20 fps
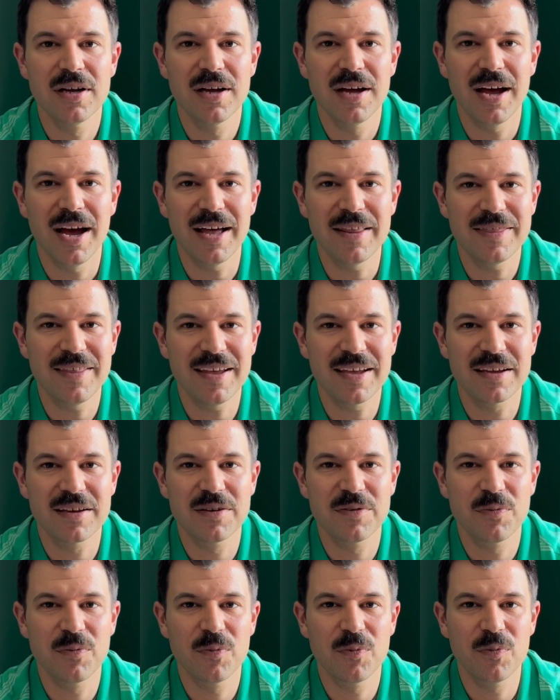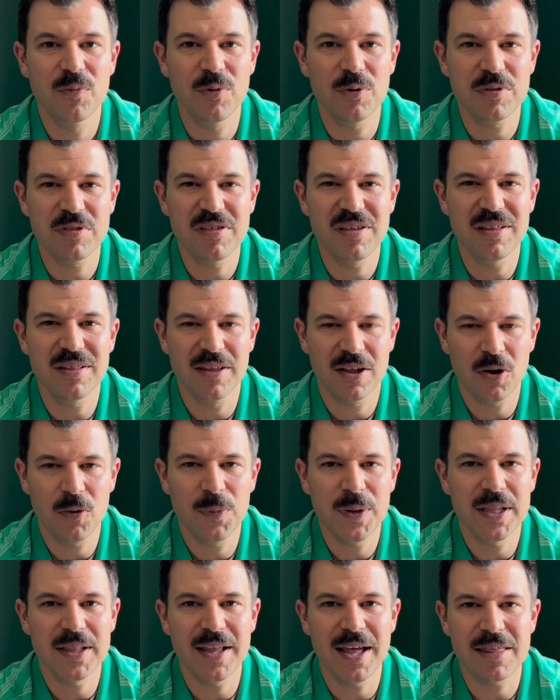I think we'll see a little
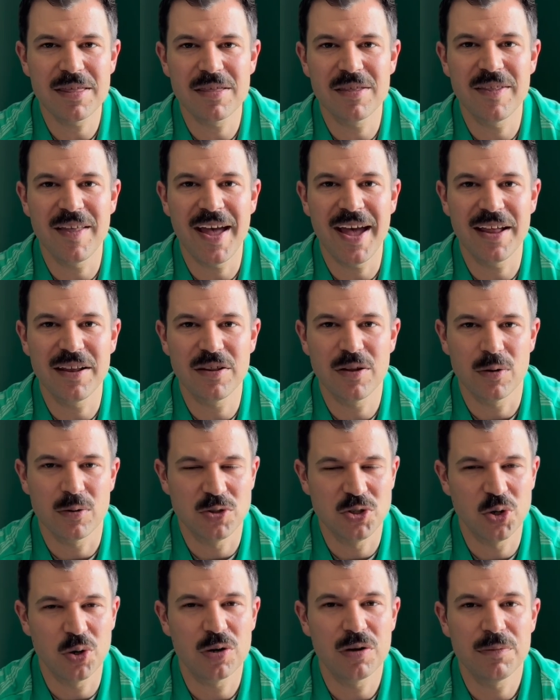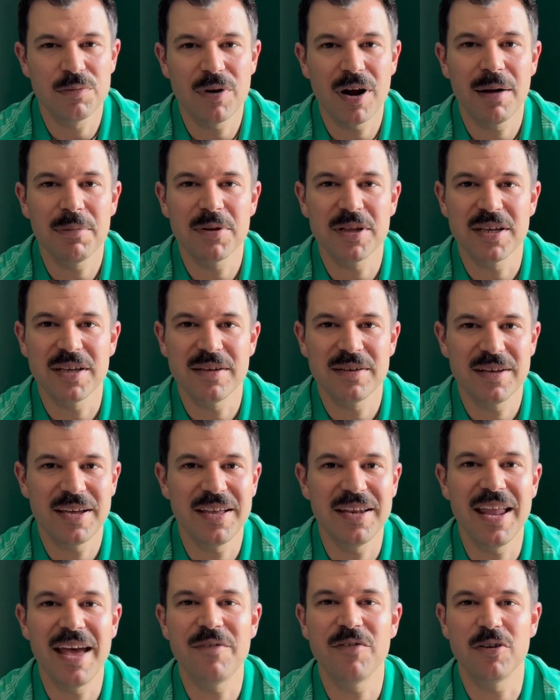bit less of that, though Jordan probably
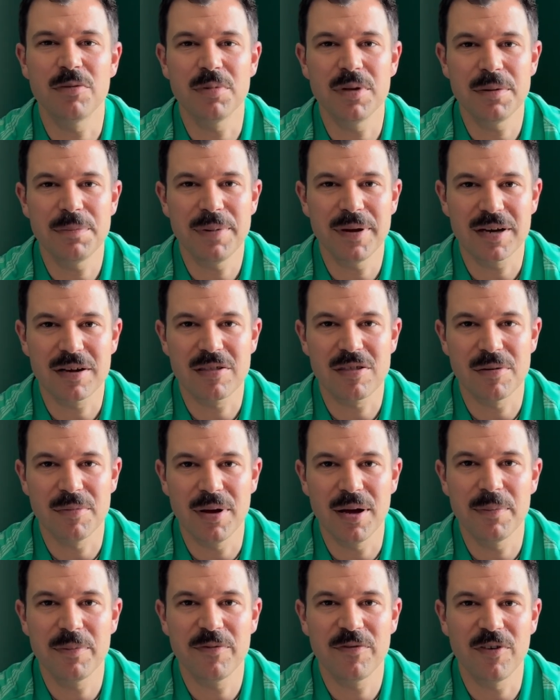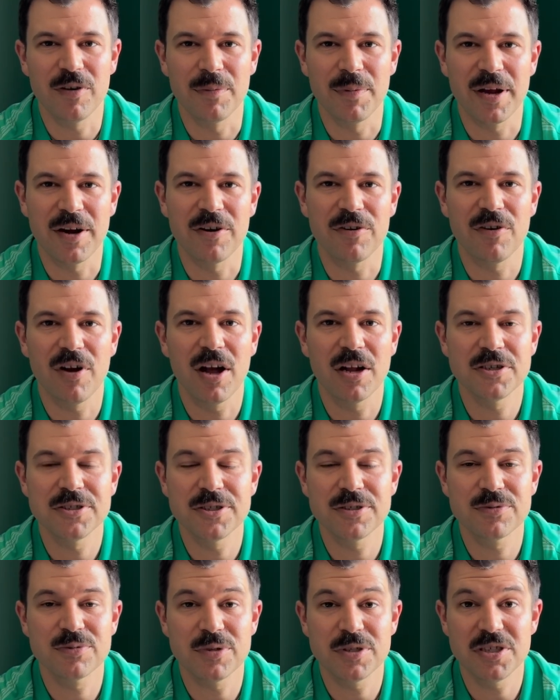inevitably picked some up from Aaron Rodgers, which